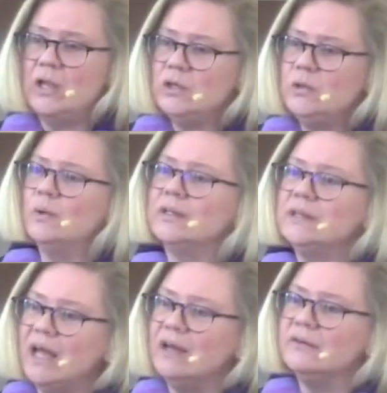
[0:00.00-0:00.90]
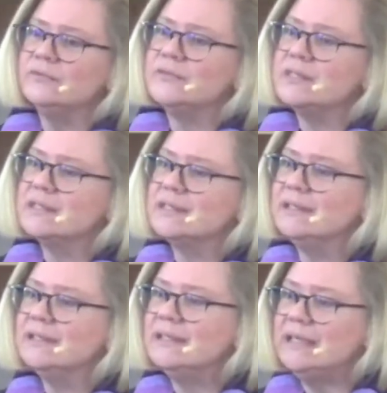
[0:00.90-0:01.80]
you were loved
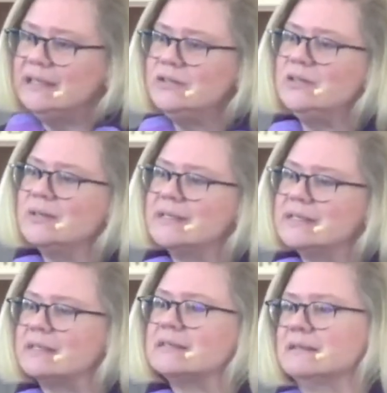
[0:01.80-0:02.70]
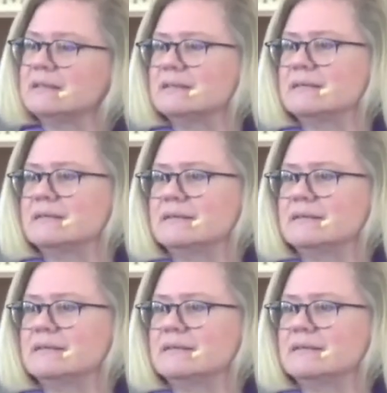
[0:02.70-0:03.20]
into existence.